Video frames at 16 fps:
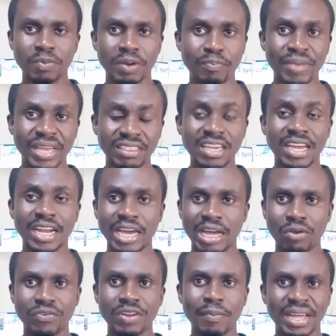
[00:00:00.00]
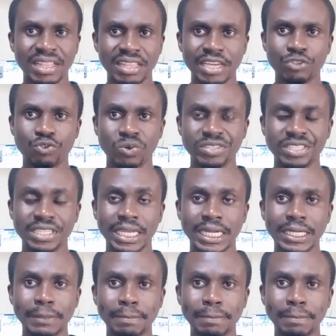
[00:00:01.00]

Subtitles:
the birth canal of the mother is concerned.